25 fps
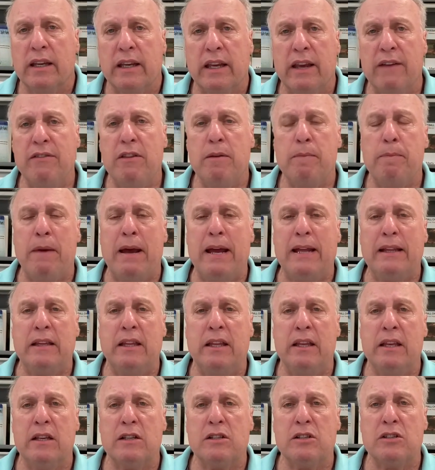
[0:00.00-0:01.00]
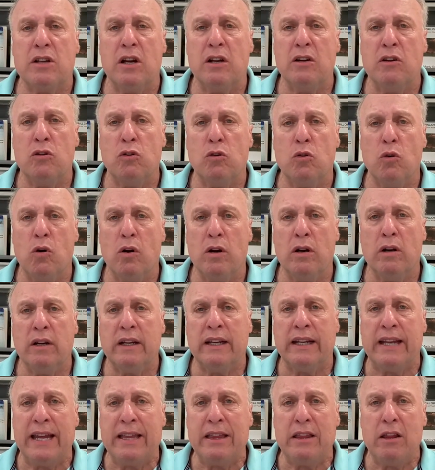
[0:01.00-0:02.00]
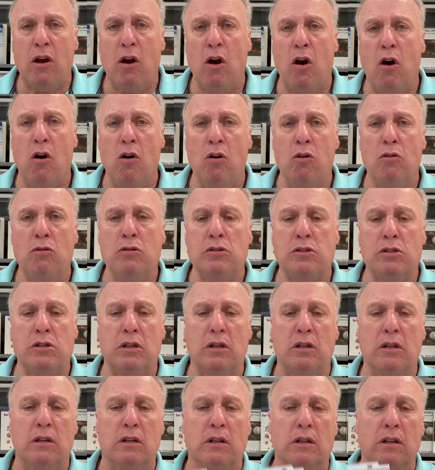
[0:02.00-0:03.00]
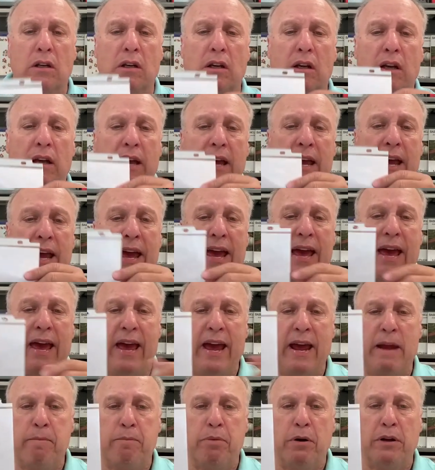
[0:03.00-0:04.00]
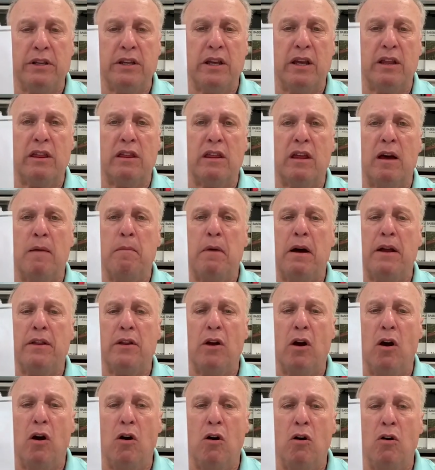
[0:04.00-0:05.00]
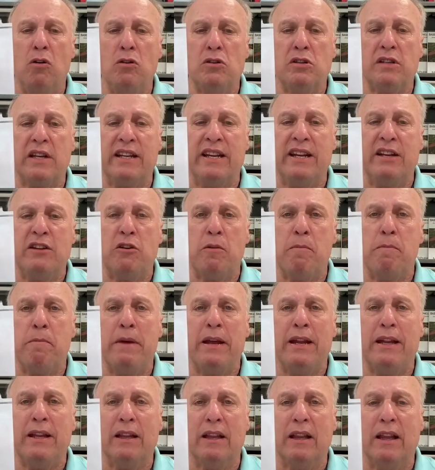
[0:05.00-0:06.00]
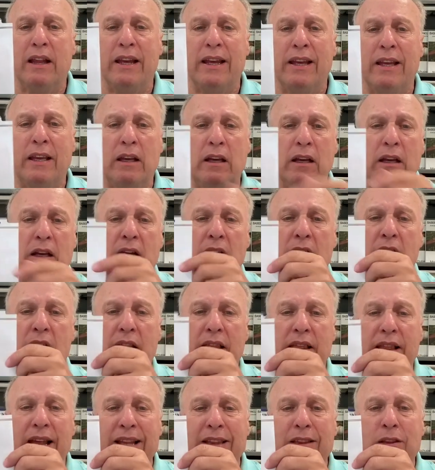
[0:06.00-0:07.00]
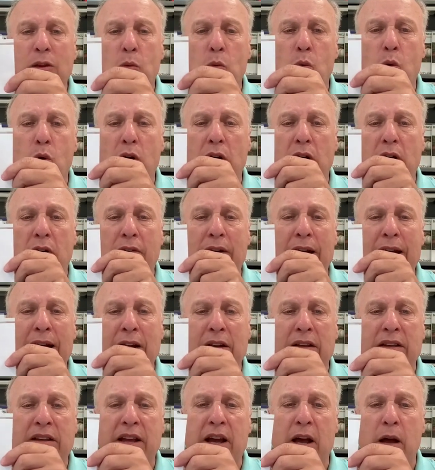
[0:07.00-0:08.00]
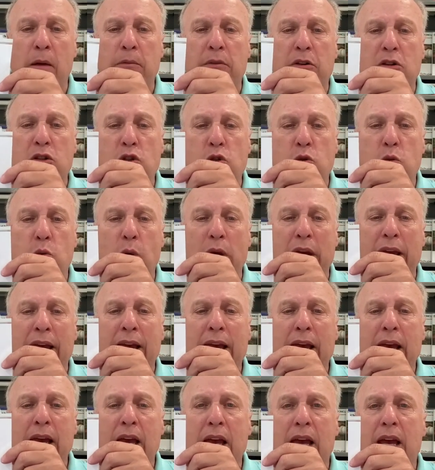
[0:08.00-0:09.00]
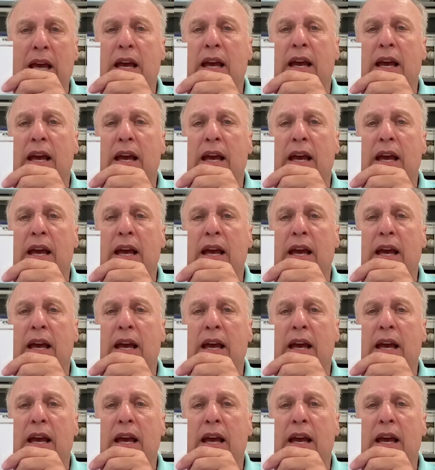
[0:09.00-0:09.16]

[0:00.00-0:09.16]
give the bat to your son or daughter, get the hose, and put your thumb on the hose and intermittently let the water out and tell them to swing